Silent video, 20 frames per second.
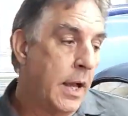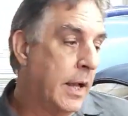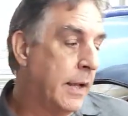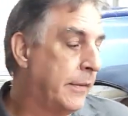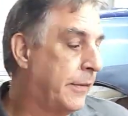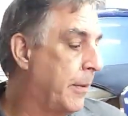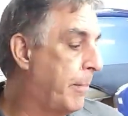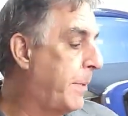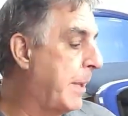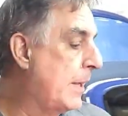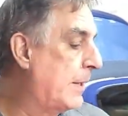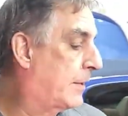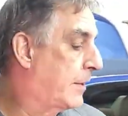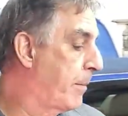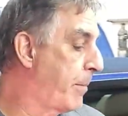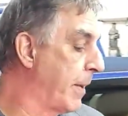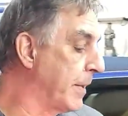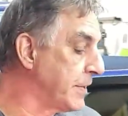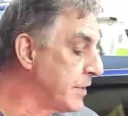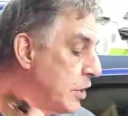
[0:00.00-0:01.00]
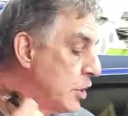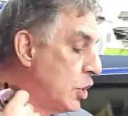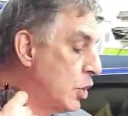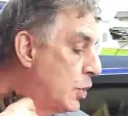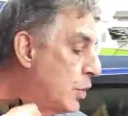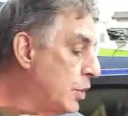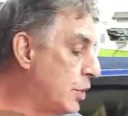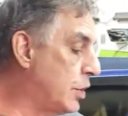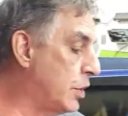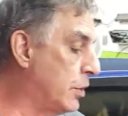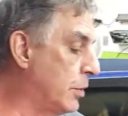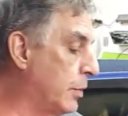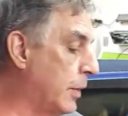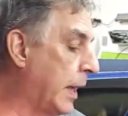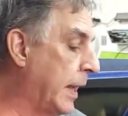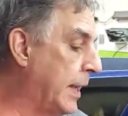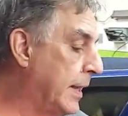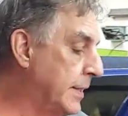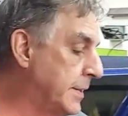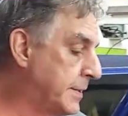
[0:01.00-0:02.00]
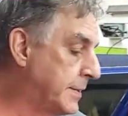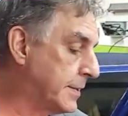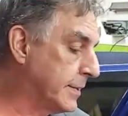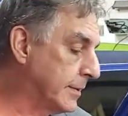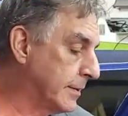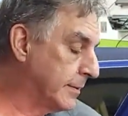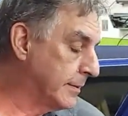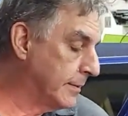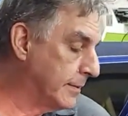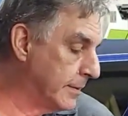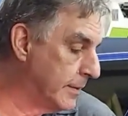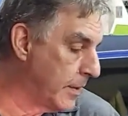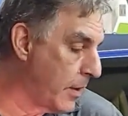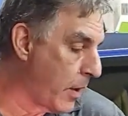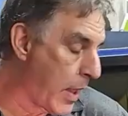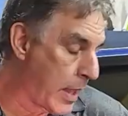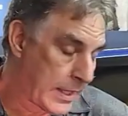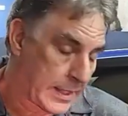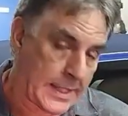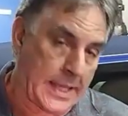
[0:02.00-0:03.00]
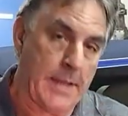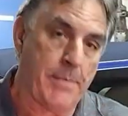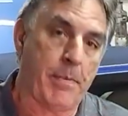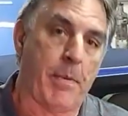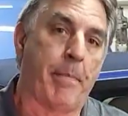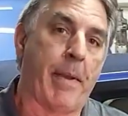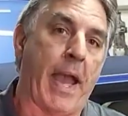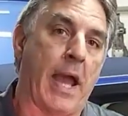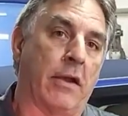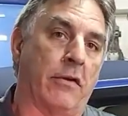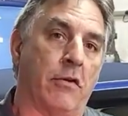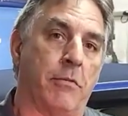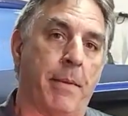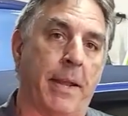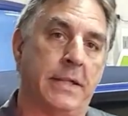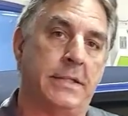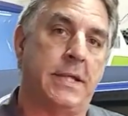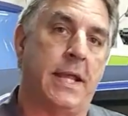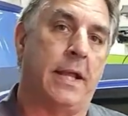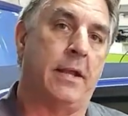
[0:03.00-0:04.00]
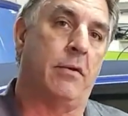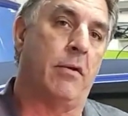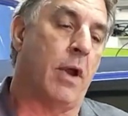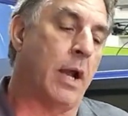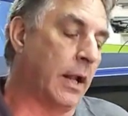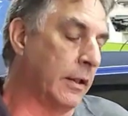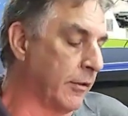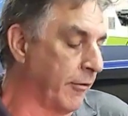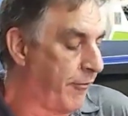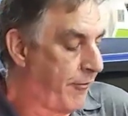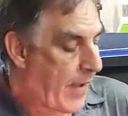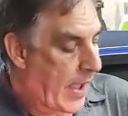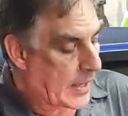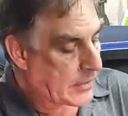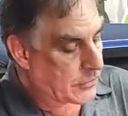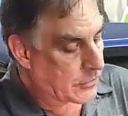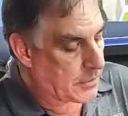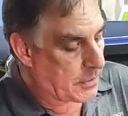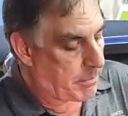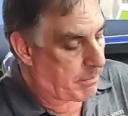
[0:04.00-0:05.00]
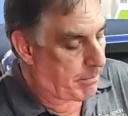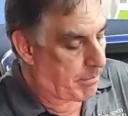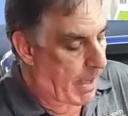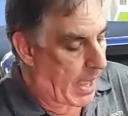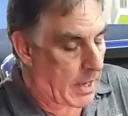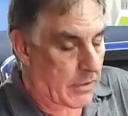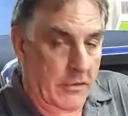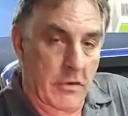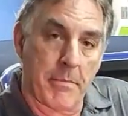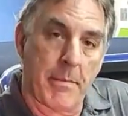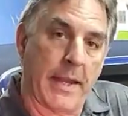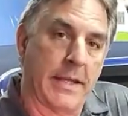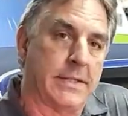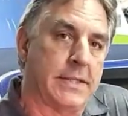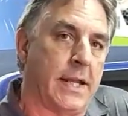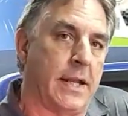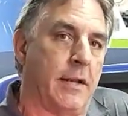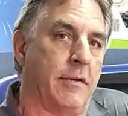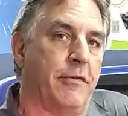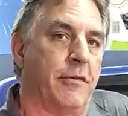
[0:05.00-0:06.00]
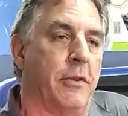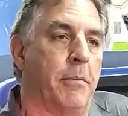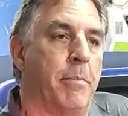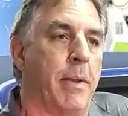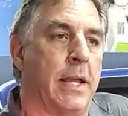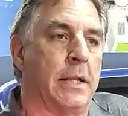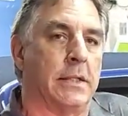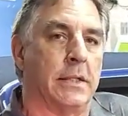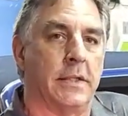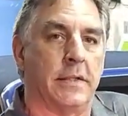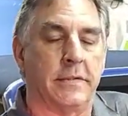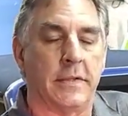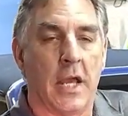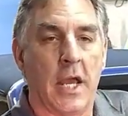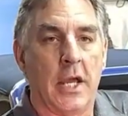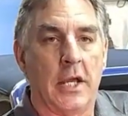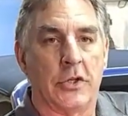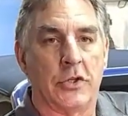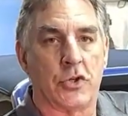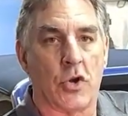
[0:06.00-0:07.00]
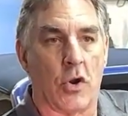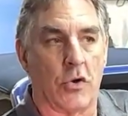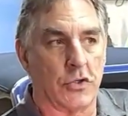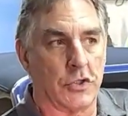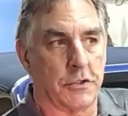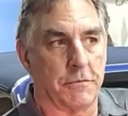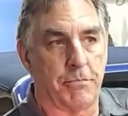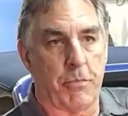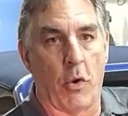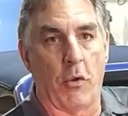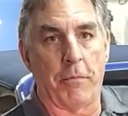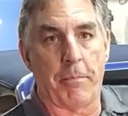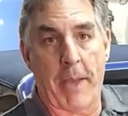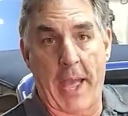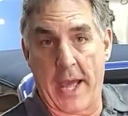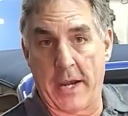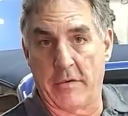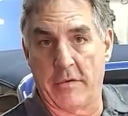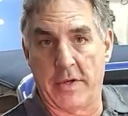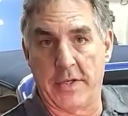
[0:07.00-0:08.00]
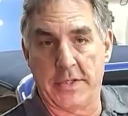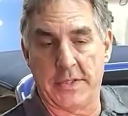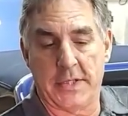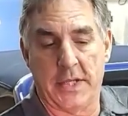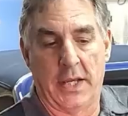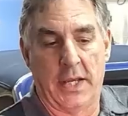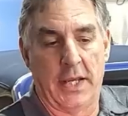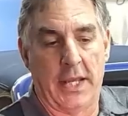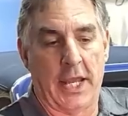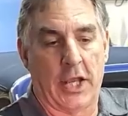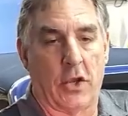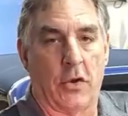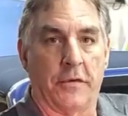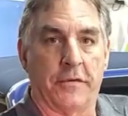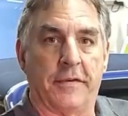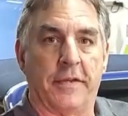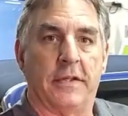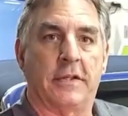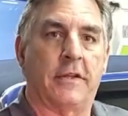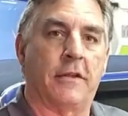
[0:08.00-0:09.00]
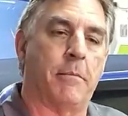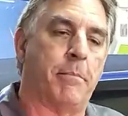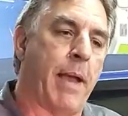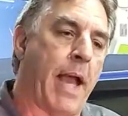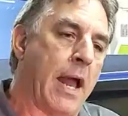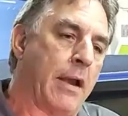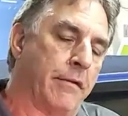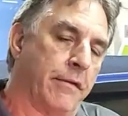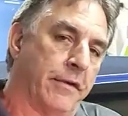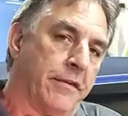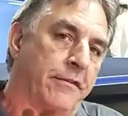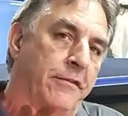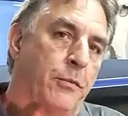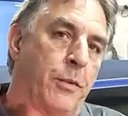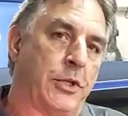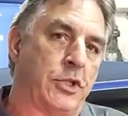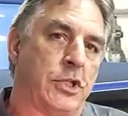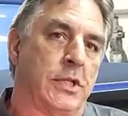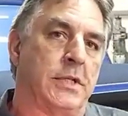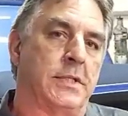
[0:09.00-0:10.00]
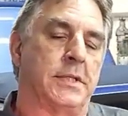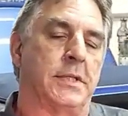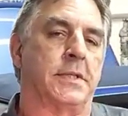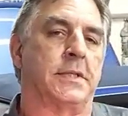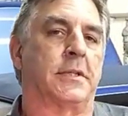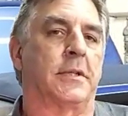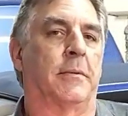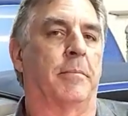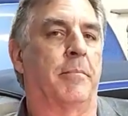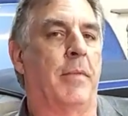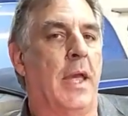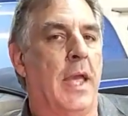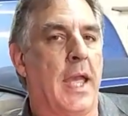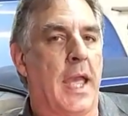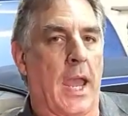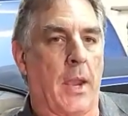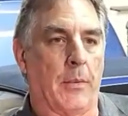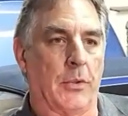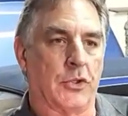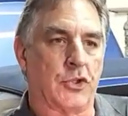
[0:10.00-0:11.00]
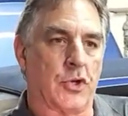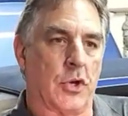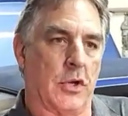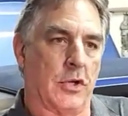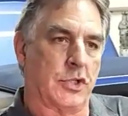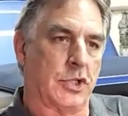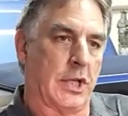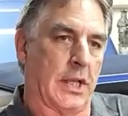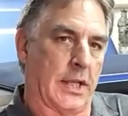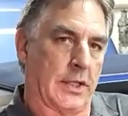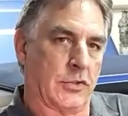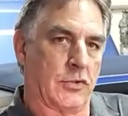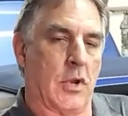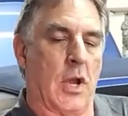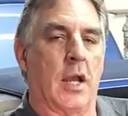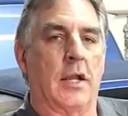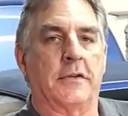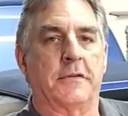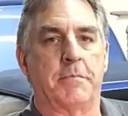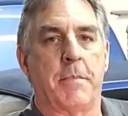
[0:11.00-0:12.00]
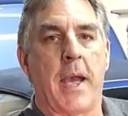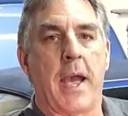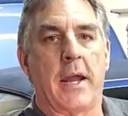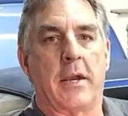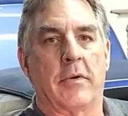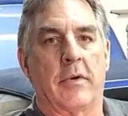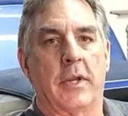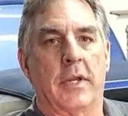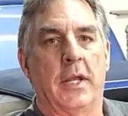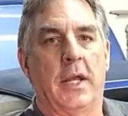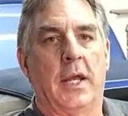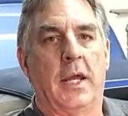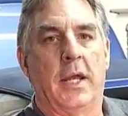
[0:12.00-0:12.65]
the best thing you can do is keep a battery maintainer on it. The factory battery maintainer for the Bentleys charges both batteries. It goes into the battery switching system. It will charge the electronics battery,